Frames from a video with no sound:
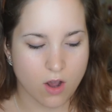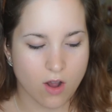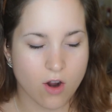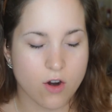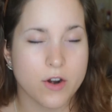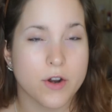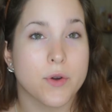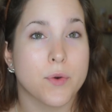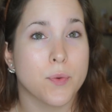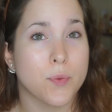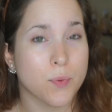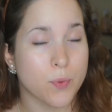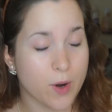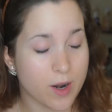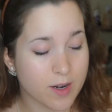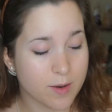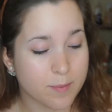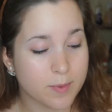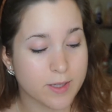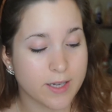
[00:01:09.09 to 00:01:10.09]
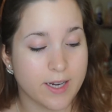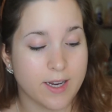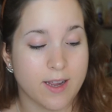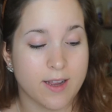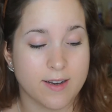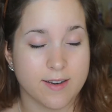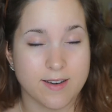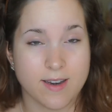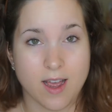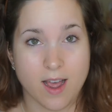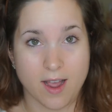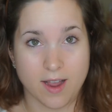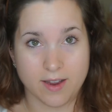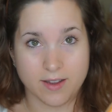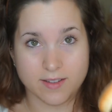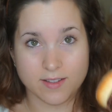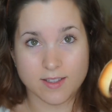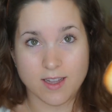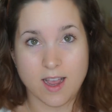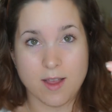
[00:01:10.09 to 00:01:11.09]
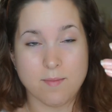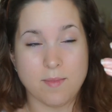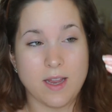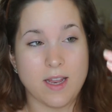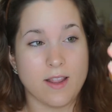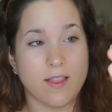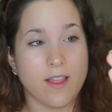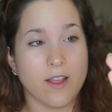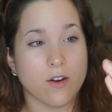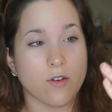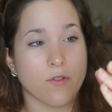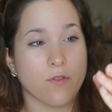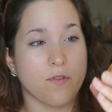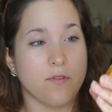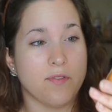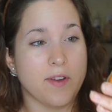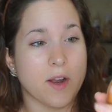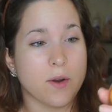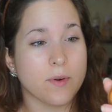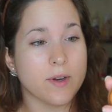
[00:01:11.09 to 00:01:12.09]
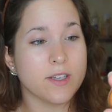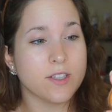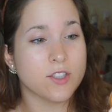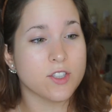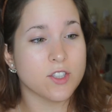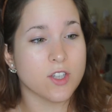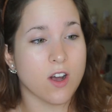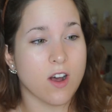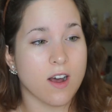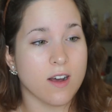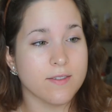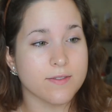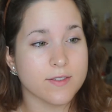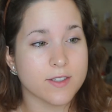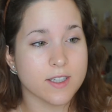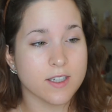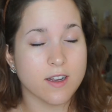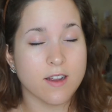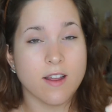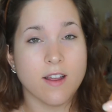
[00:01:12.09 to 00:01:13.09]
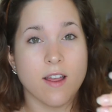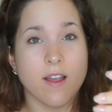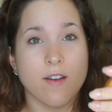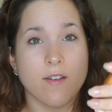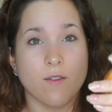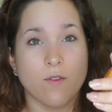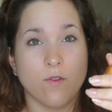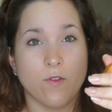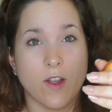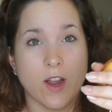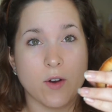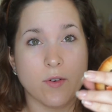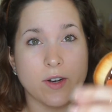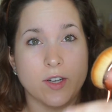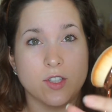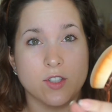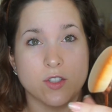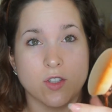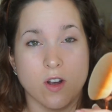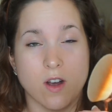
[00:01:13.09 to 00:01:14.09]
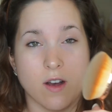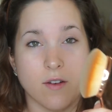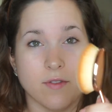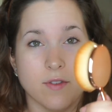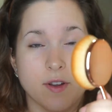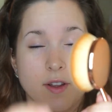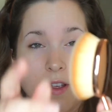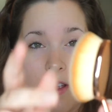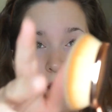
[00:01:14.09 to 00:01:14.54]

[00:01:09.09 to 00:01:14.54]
are incredibly nice. I mean, they're very soft, very soft,